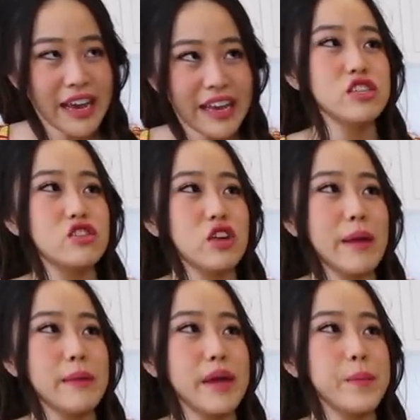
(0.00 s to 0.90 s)
What's the
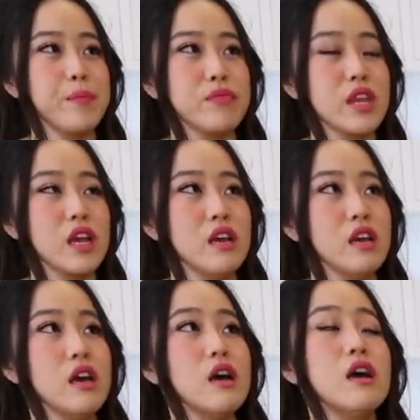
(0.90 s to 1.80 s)
difference between
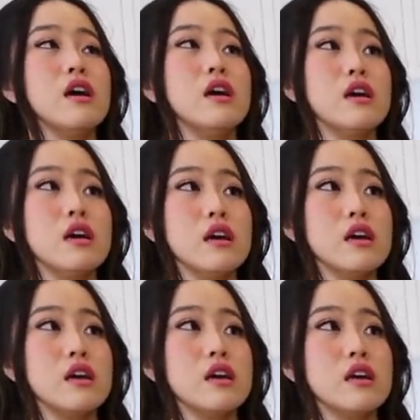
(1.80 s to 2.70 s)
that versus the
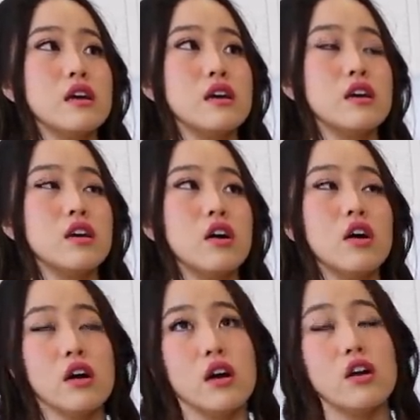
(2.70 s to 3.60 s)
corn dog?
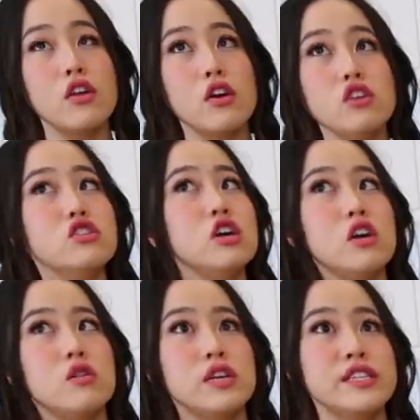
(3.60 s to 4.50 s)
Isn't that the same thing?
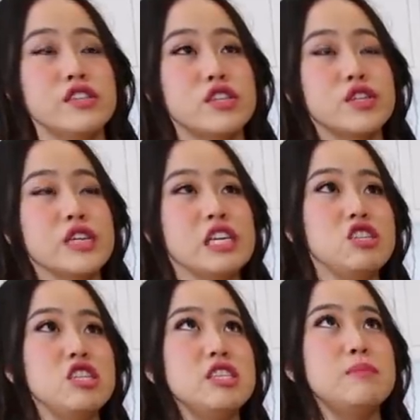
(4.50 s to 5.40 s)
No, because the
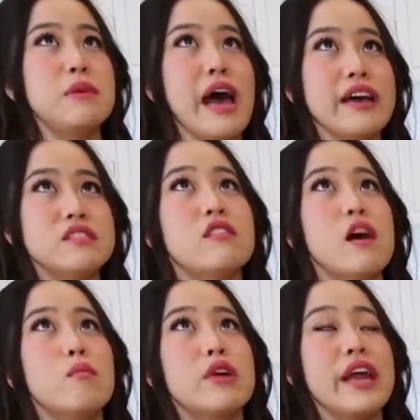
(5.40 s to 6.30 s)
Korean cheese ball has a
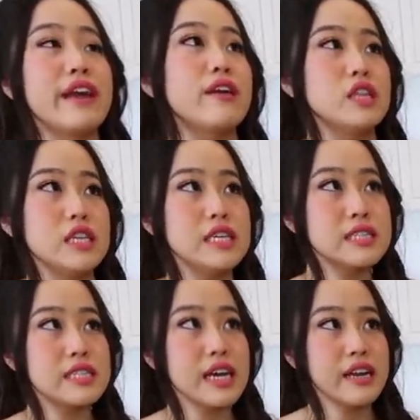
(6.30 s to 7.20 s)
lot more air on the
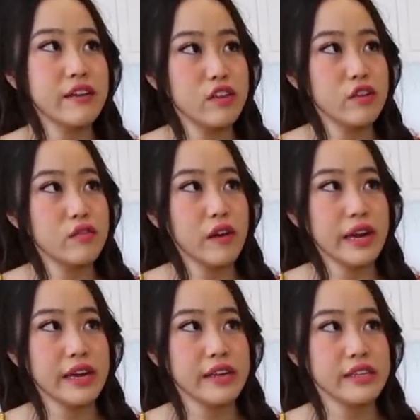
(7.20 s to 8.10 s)
inside after you
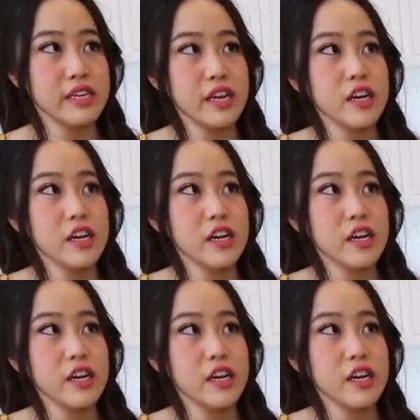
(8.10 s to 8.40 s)
fry it.